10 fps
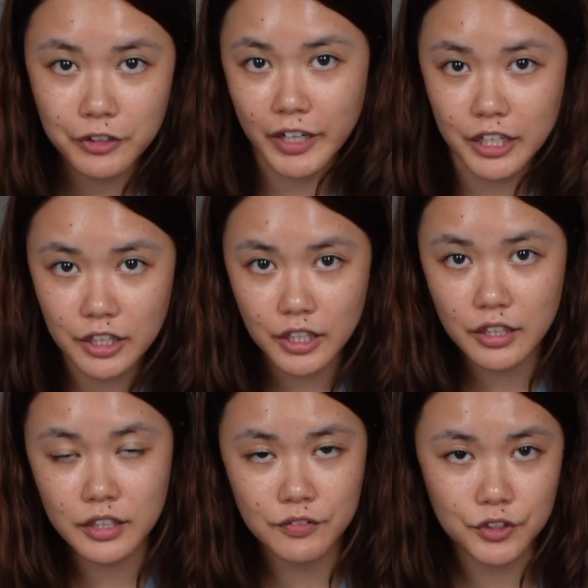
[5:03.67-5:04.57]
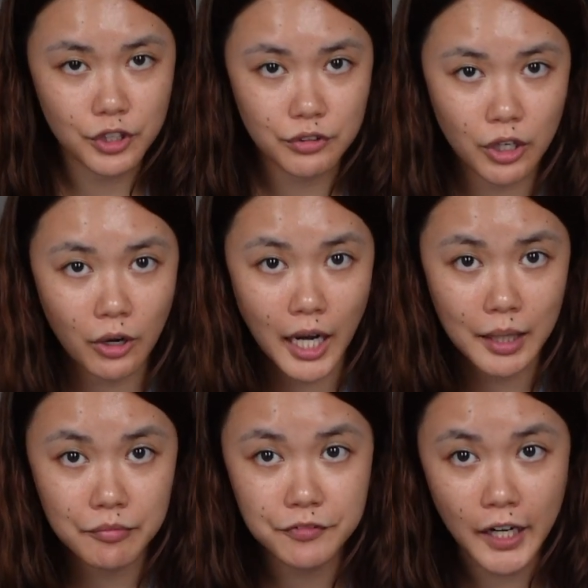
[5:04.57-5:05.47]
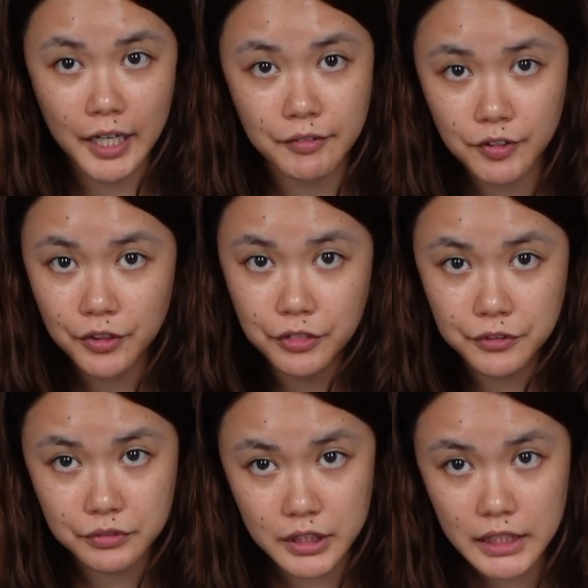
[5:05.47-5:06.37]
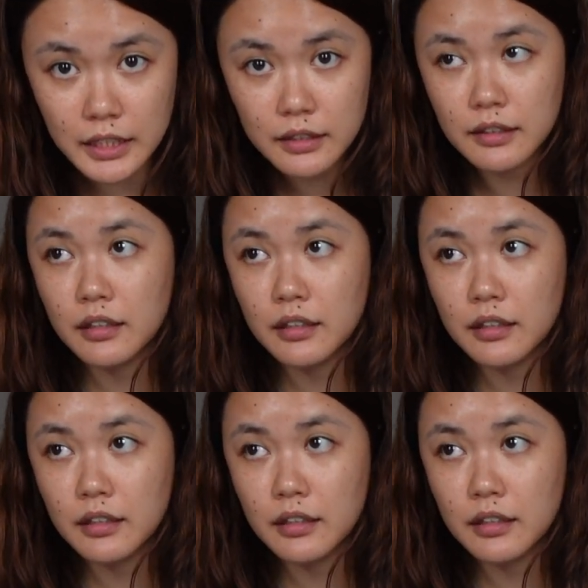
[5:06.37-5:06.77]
the record, if you don't know, I'm 5'3".